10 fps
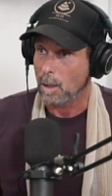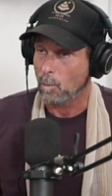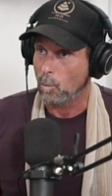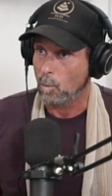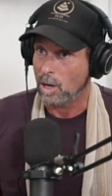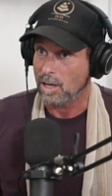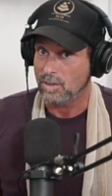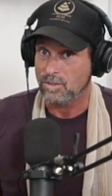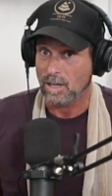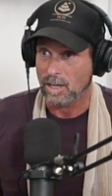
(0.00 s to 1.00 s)

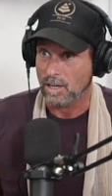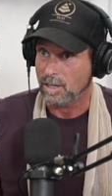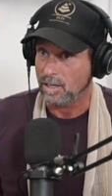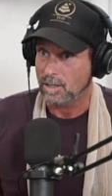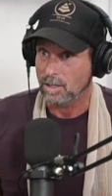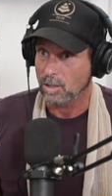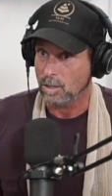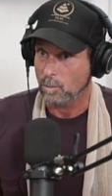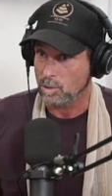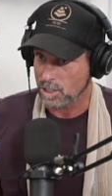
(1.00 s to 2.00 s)
was uh, was